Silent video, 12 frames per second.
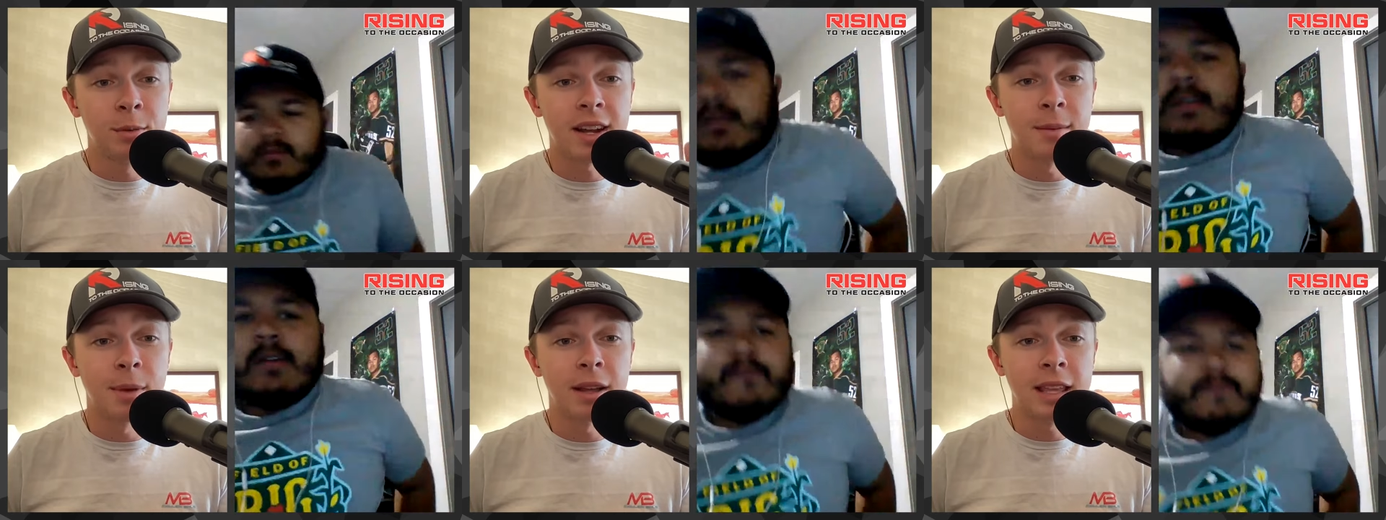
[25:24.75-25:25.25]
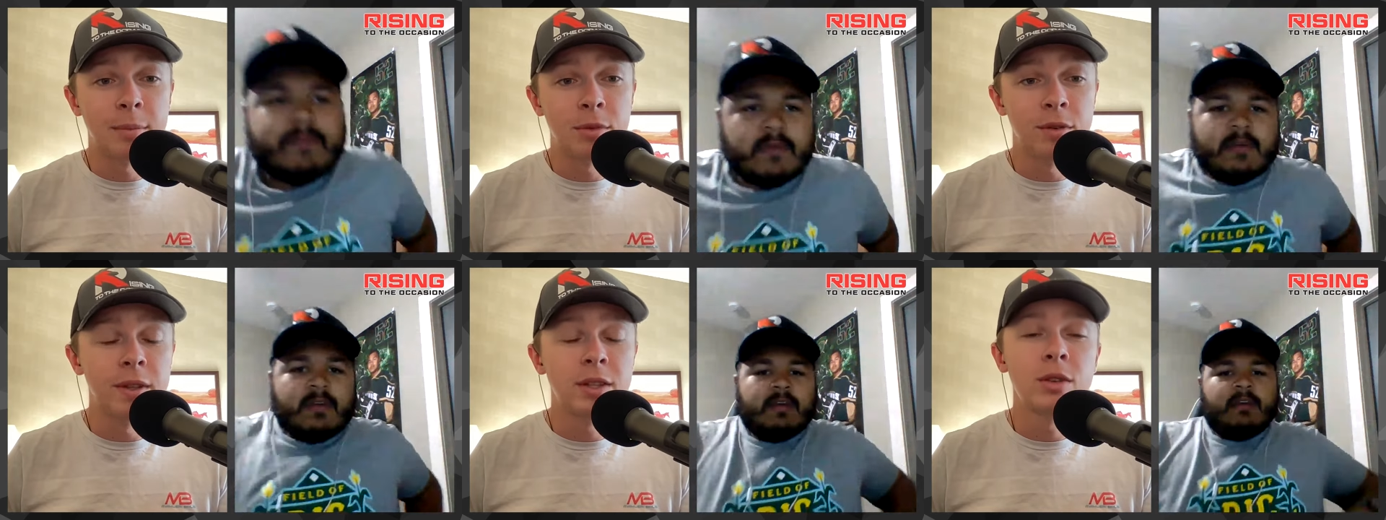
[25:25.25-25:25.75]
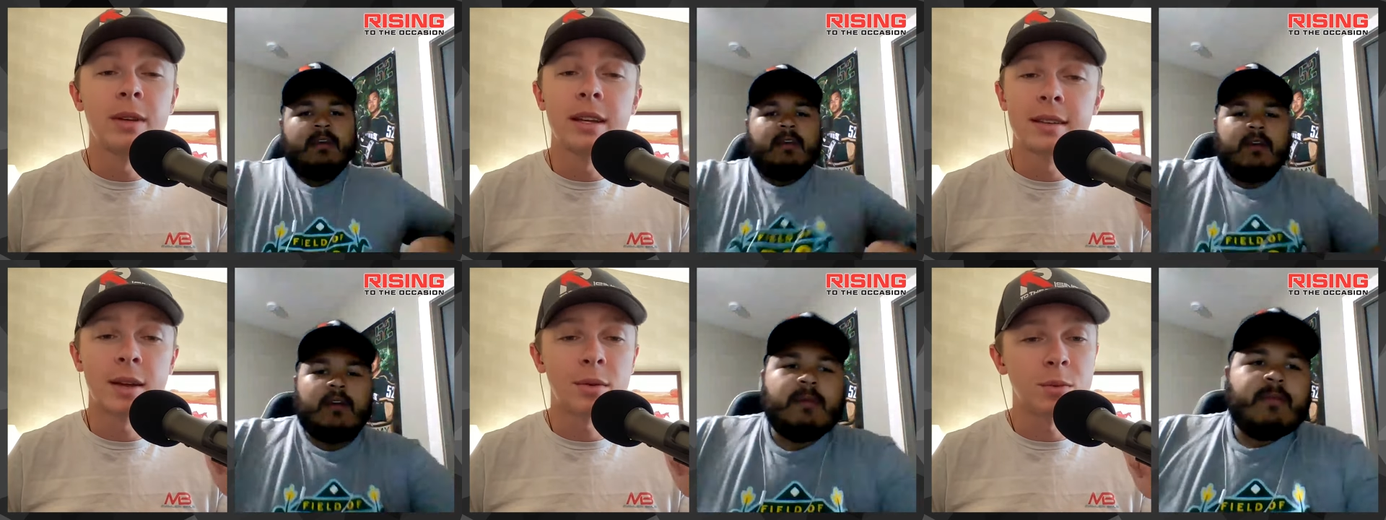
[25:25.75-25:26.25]
Speaker 1: excited about that movie too because Here,
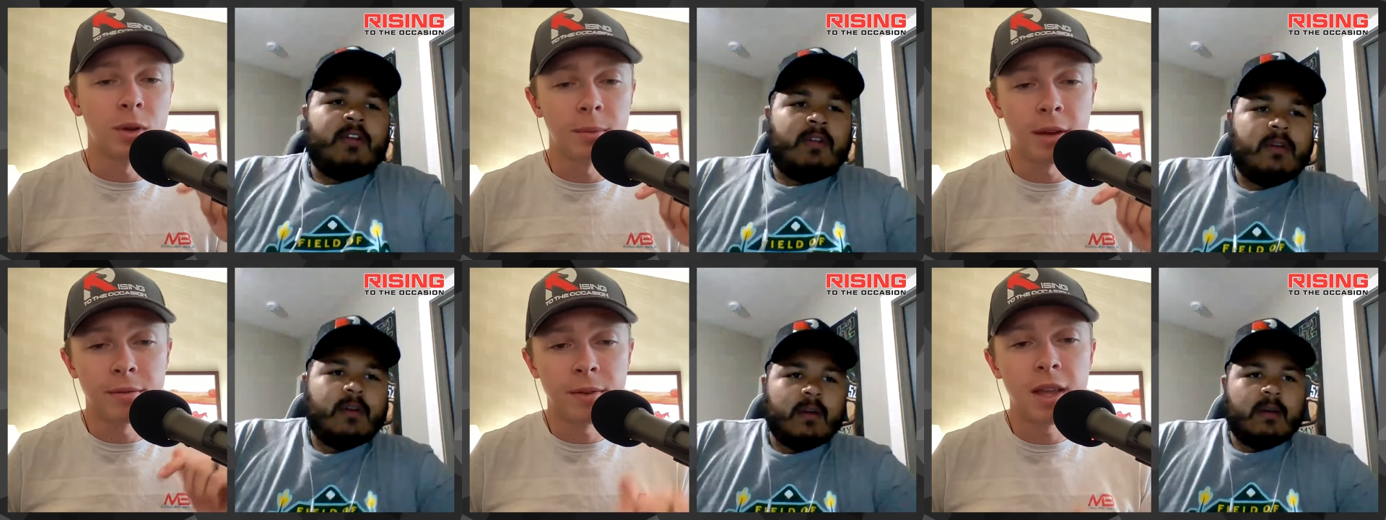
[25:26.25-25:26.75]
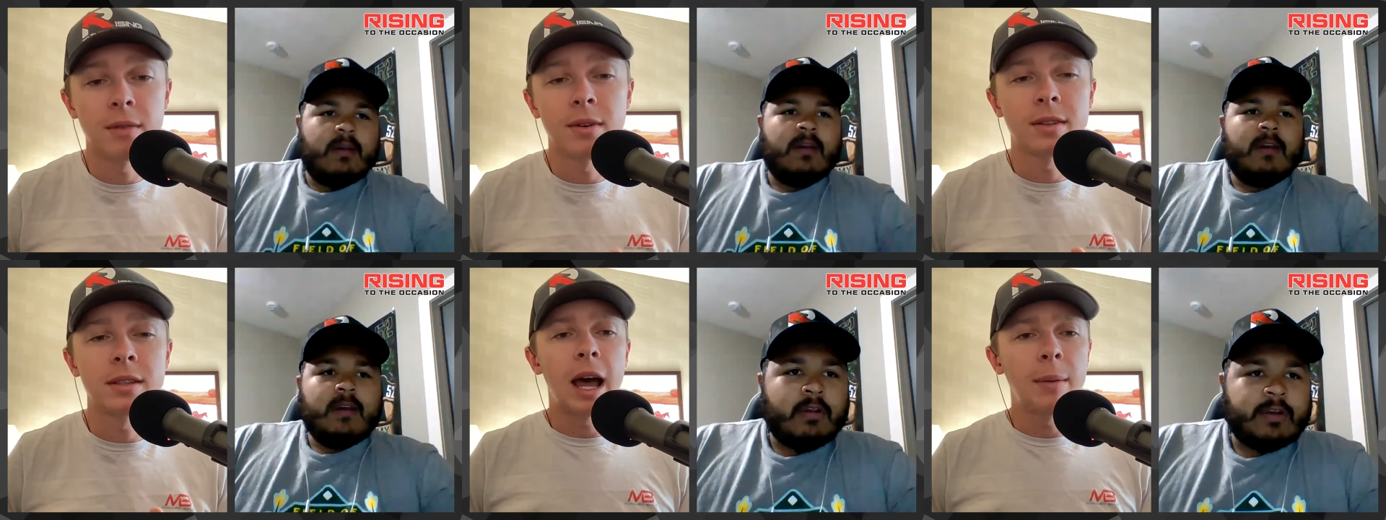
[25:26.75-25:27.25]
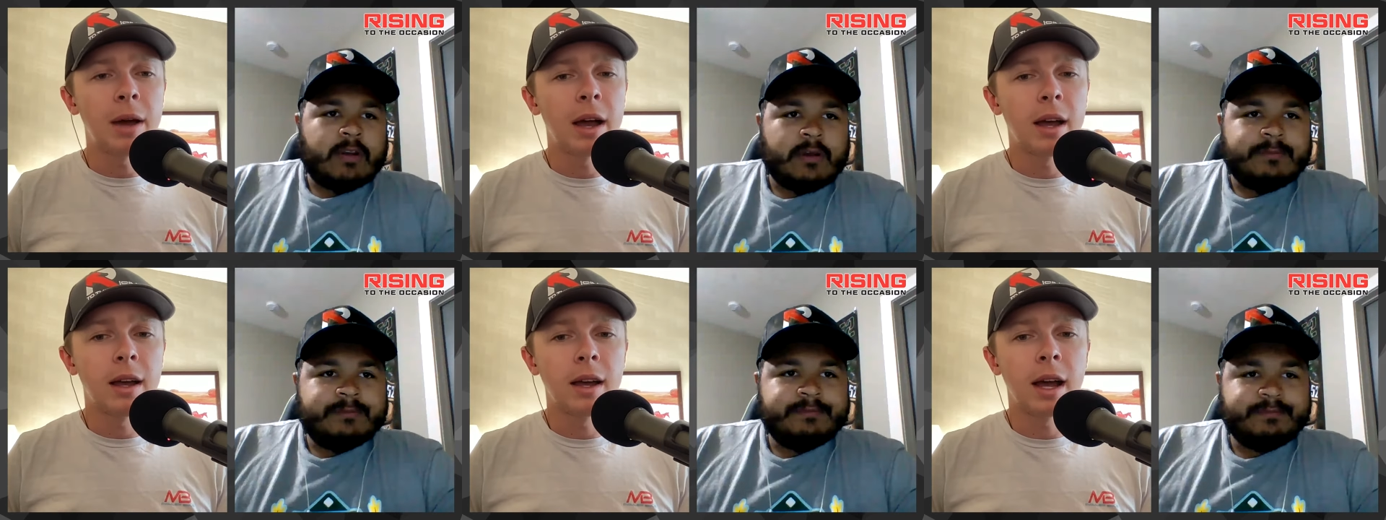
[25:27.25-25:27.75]
that was one of my favorites.
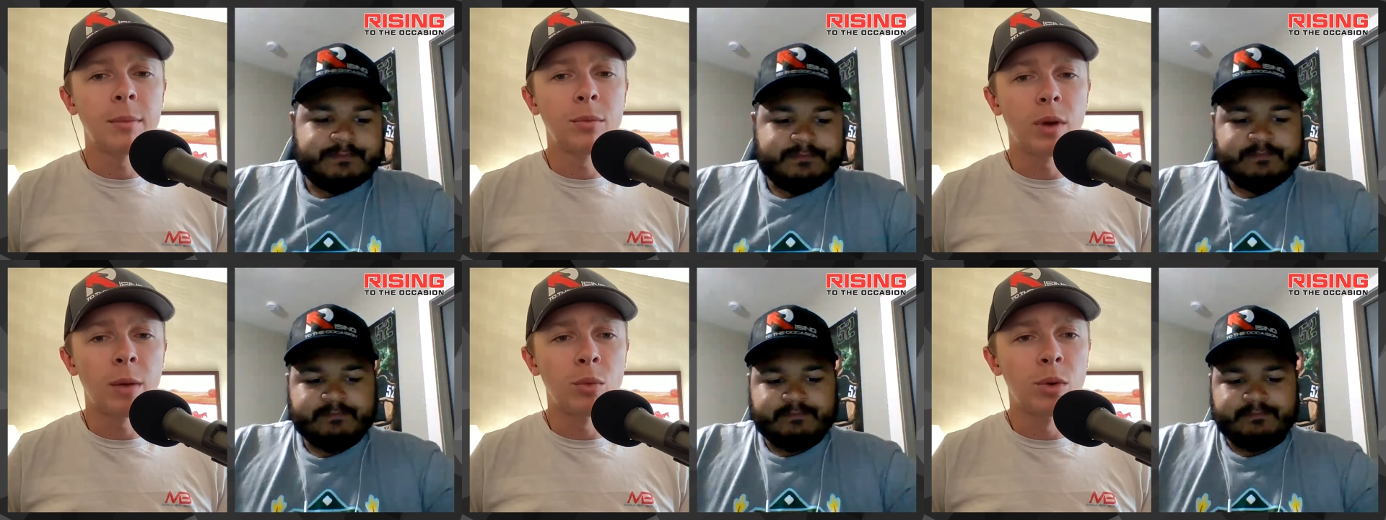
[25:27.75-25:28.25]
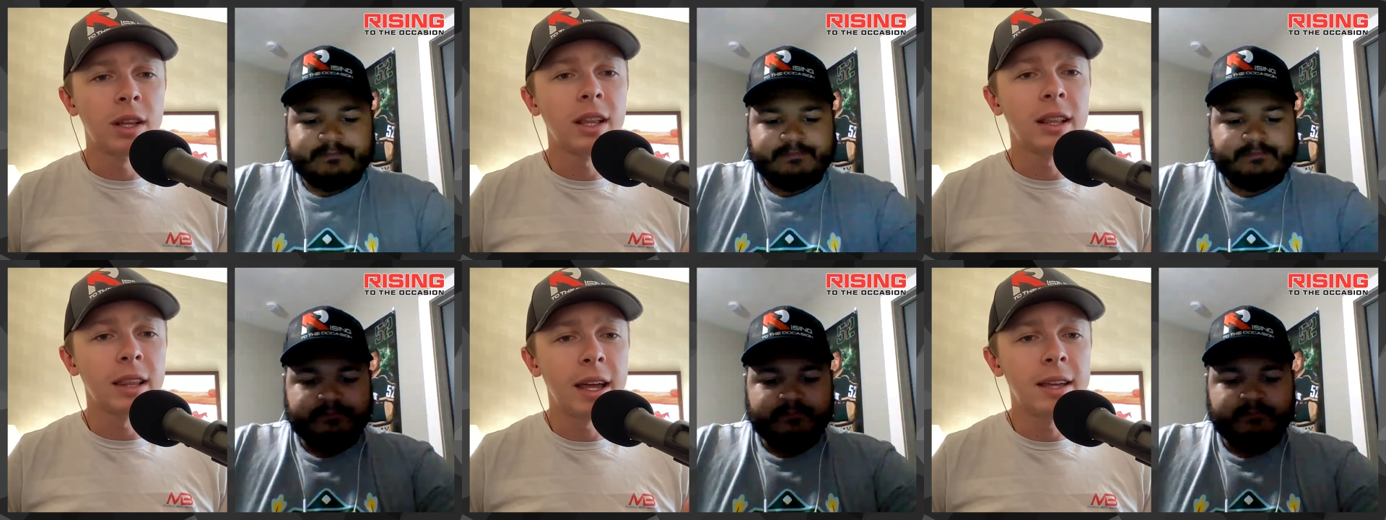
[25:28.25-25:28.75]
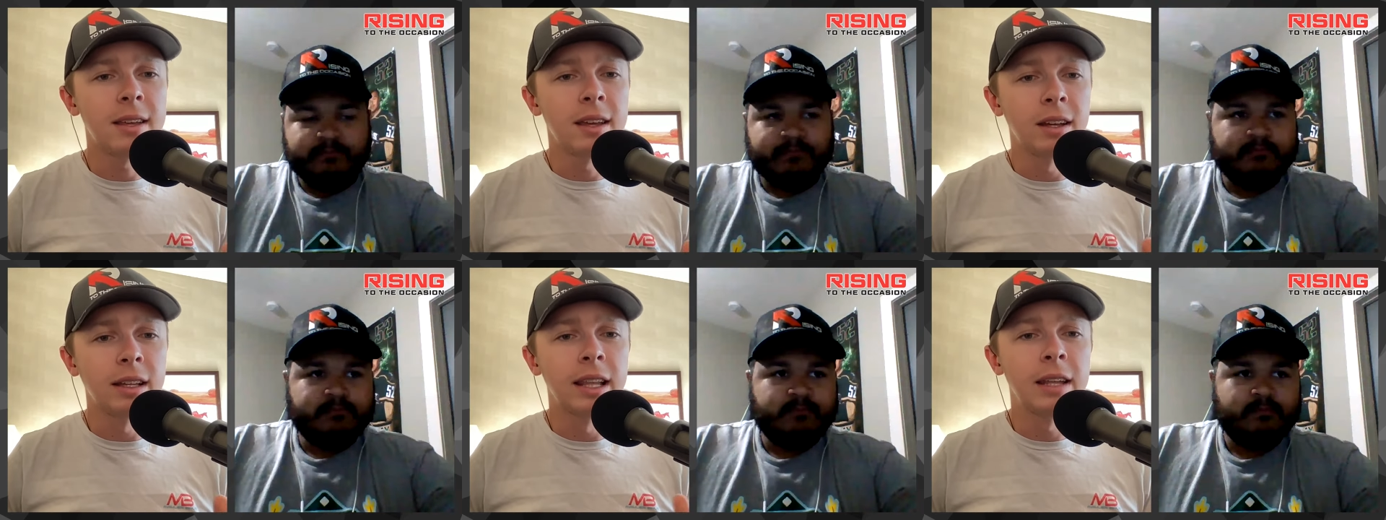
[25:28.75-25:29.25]
I'm, I'm, really liking
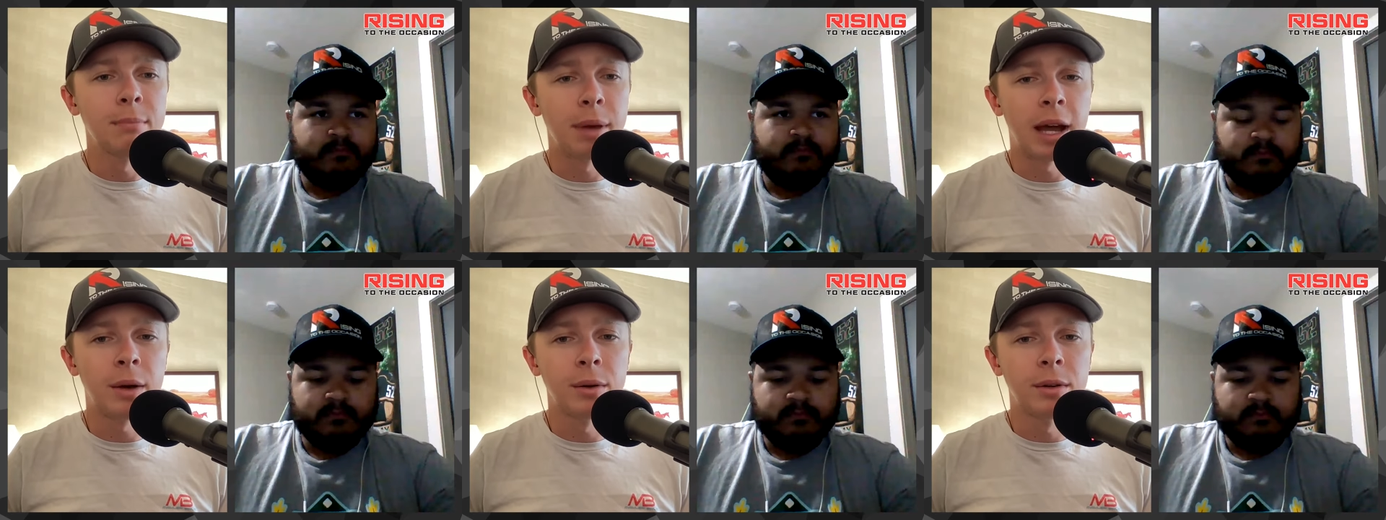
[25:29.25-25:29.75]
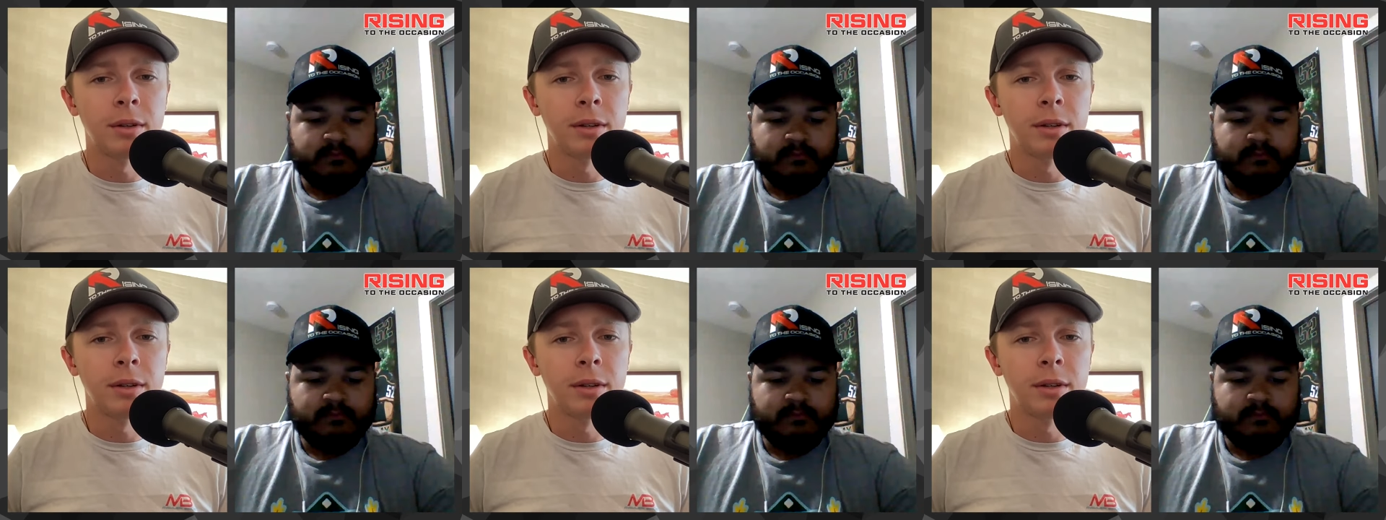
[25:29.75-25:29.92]
Glen Powell.